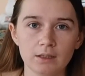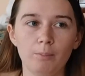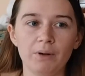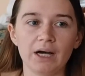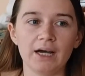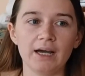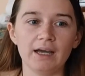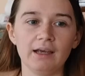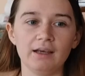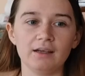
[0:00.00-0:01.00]

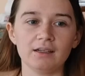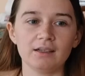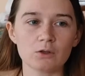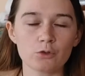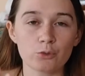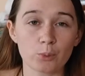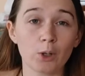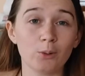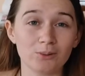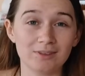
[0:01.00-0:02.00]
by
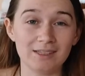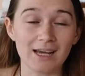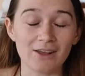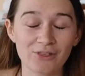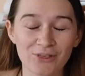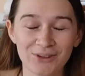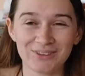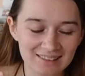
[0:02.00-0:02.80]
throat death.